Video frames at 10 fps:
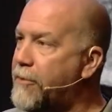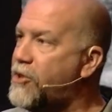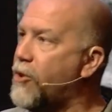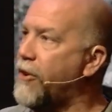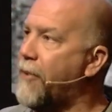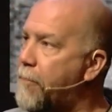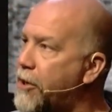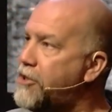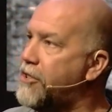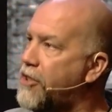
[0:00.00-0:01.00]
story of a
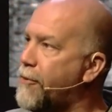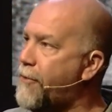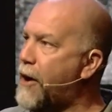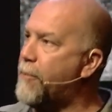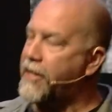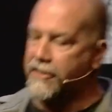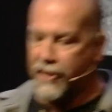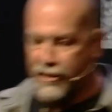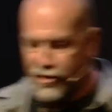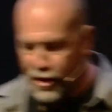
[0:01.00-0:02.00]
bush that's on fire but doesn't
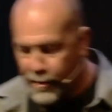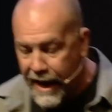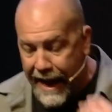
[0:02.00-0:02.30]
consume.